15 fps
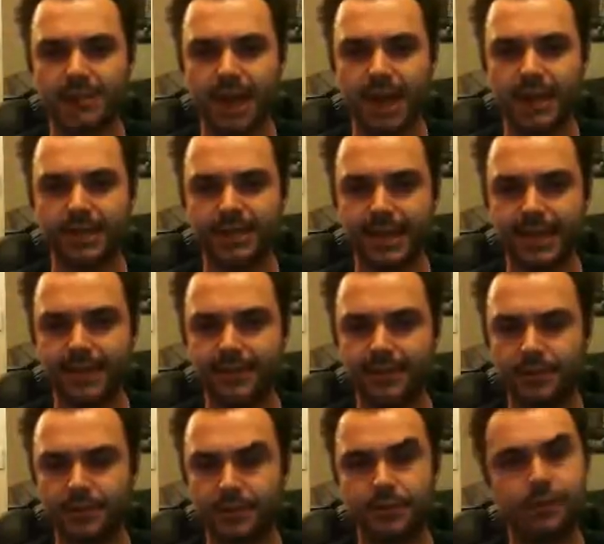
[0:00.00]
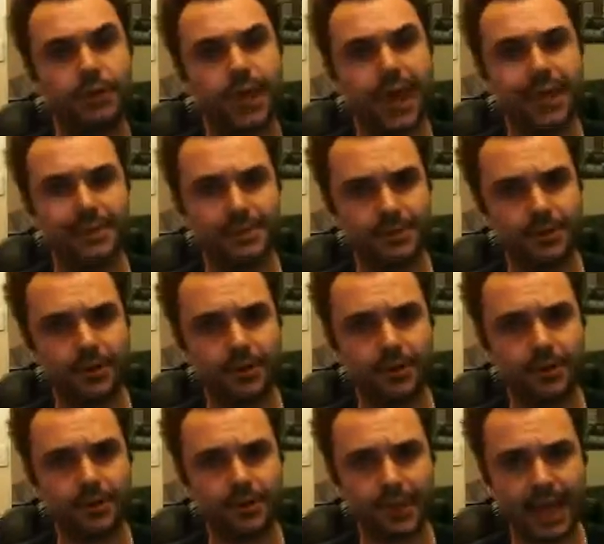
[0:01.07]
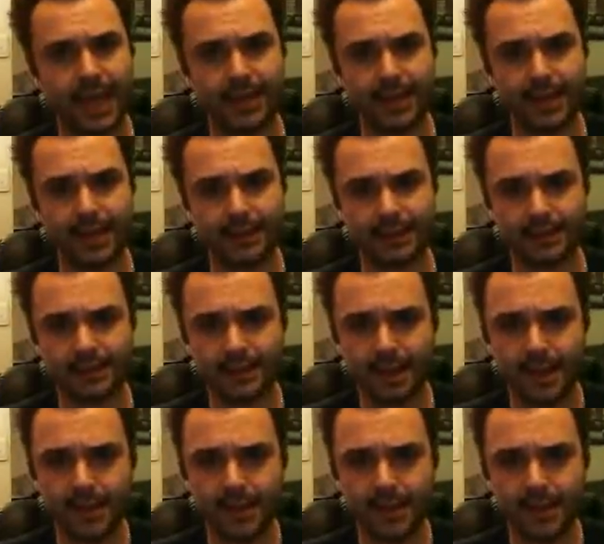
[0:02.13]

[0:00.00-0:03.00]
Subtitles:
ICs good lookout sir candidates.